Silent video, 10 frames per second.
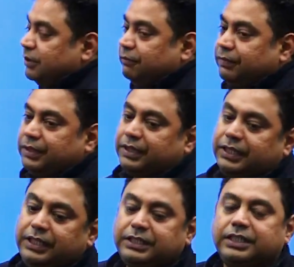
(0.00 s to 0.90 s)
where
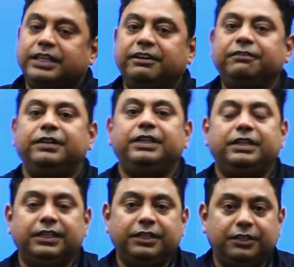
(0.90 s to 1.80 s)
each and every
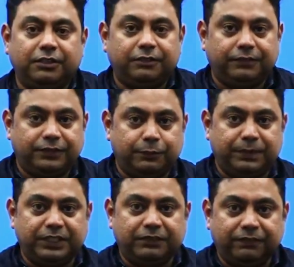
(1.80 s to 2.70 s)
kind of
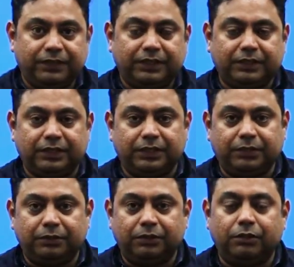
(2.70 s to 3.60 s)
specific, uh,
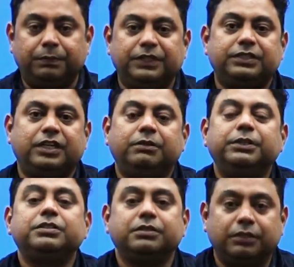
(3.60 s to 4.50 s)
you know, topics can
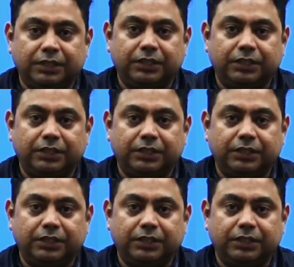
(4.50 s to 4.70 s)
be sorted